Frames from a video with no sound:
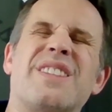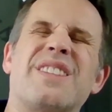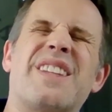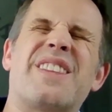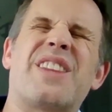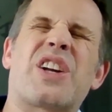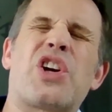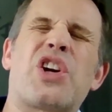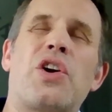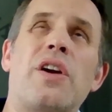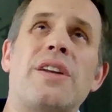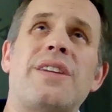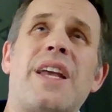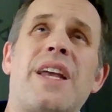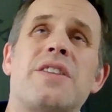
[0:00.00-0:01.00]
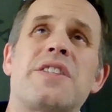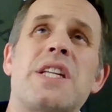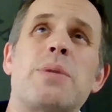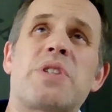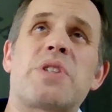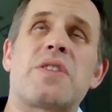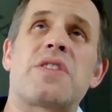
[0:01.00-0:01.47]
the current data
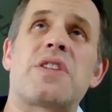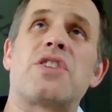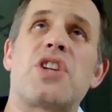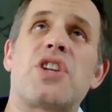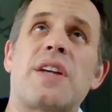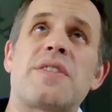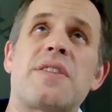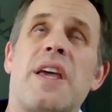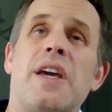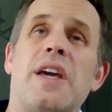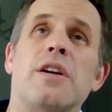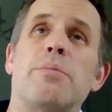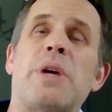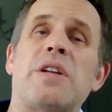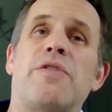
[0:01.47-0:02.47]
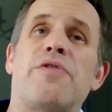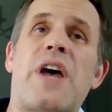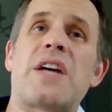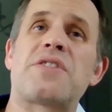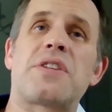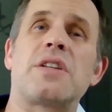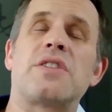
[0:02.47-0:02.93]
seems to suggest that intermittent
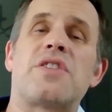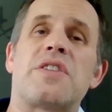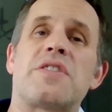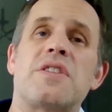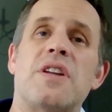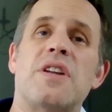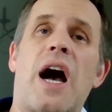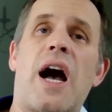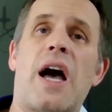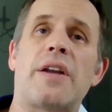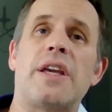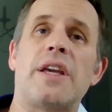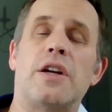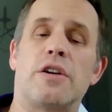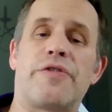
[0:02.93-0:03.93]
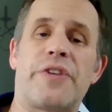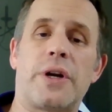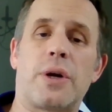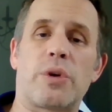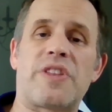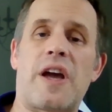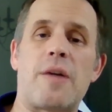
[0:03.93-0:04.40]
fasting does not
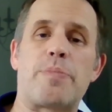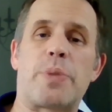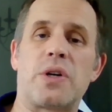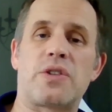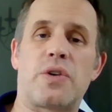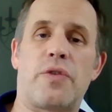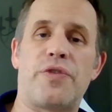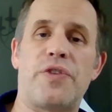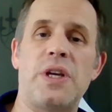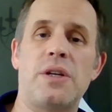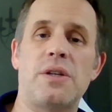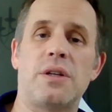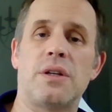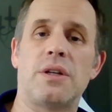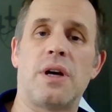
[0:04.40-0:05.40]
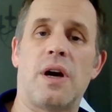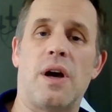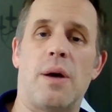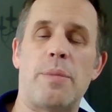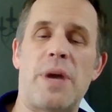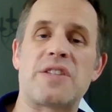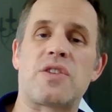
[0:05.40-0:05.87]
interfere with hypertrophy,
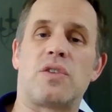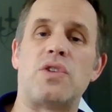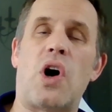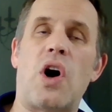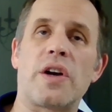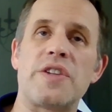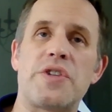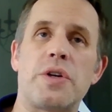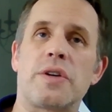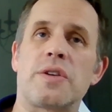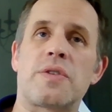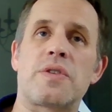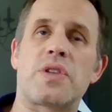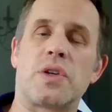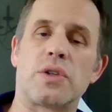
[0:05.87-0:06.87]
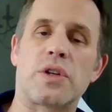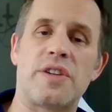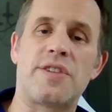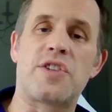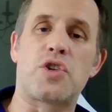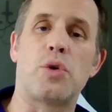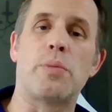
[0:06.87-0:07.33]
as long as you're still
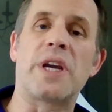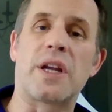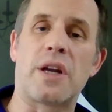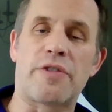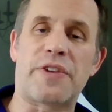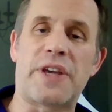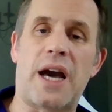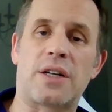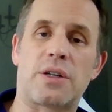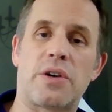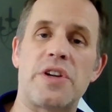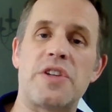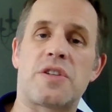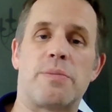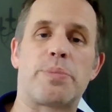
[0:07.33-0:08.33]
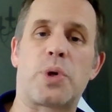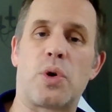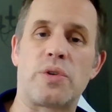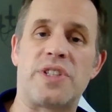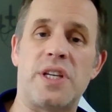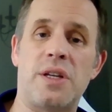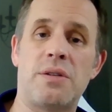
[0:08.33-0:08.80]
consuming enough calories and
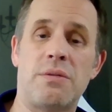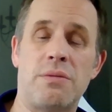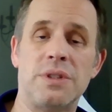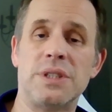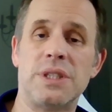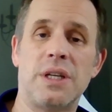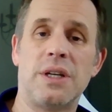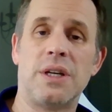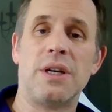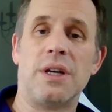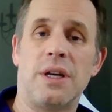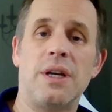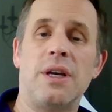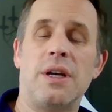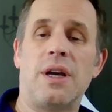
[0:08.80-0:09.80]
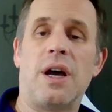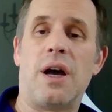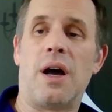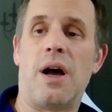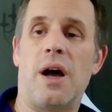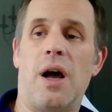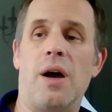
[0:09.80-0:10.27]
protein,
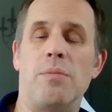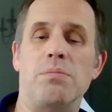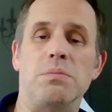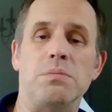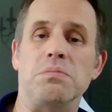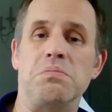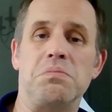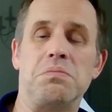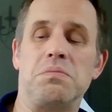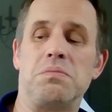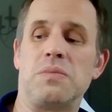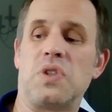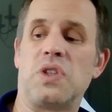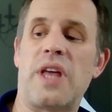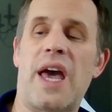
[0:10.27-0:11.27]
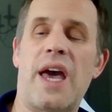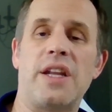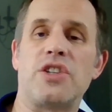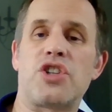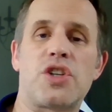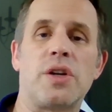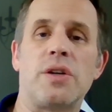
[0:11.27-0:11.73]
that
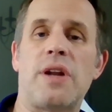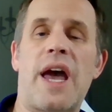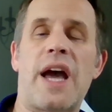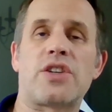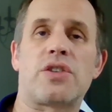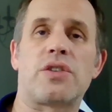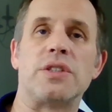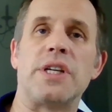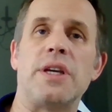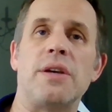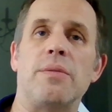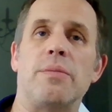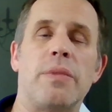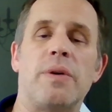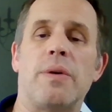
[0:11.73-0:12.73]
it shouldn't actually